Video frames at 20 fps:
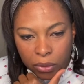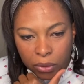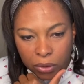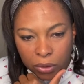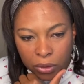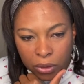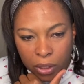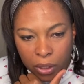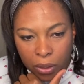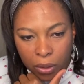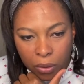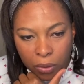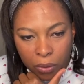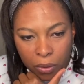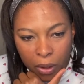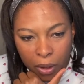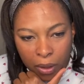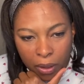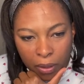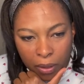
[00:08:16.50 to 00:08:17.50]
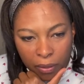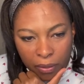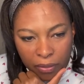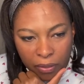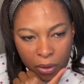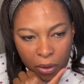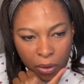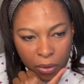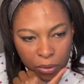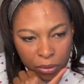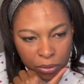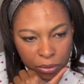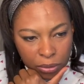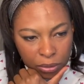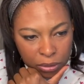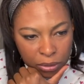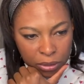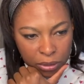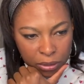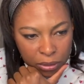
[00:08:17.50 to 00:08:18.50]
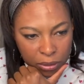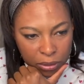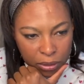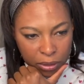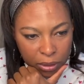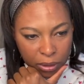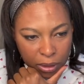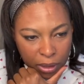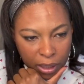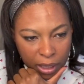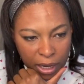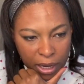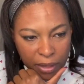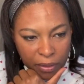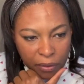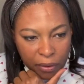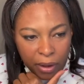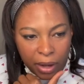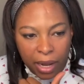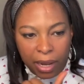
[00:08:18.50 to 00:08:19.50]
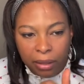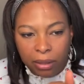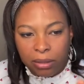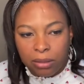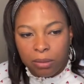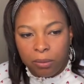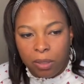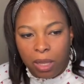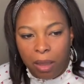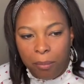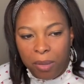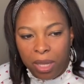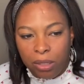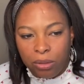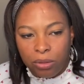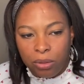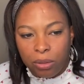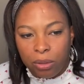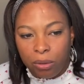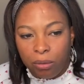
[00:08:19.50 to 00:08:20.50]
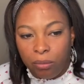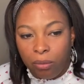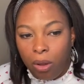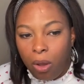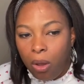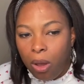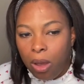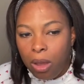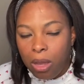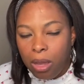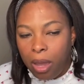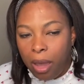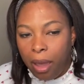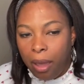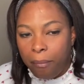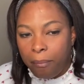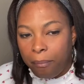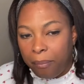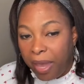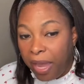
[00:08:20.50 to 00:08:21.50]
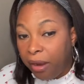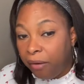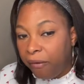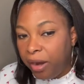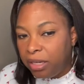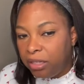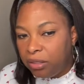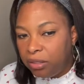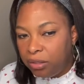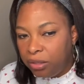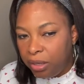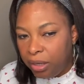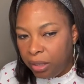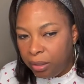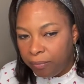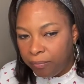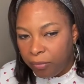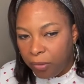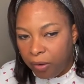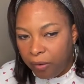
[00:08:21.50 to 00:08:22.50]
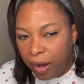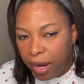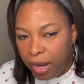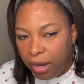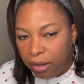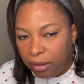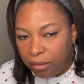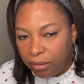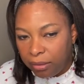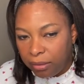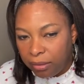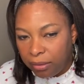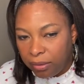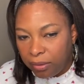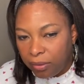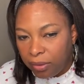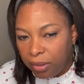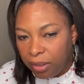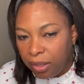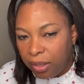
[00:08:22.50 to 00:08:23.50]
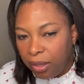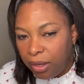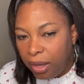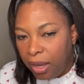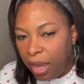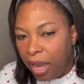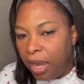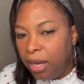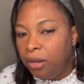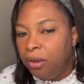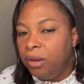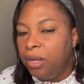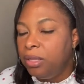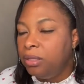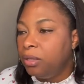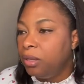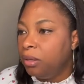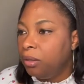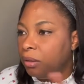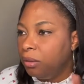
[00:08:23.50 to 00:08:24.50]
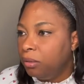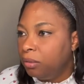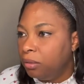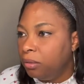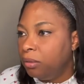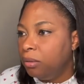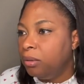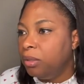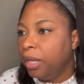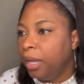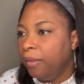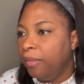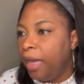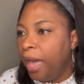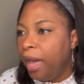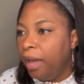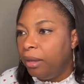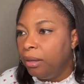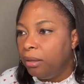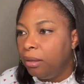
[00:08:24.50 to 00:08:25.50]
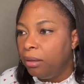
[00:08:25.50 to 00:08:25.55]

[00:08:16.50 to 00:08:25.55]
So those either it's coming to the wrong bank register, right? And you need to look at that.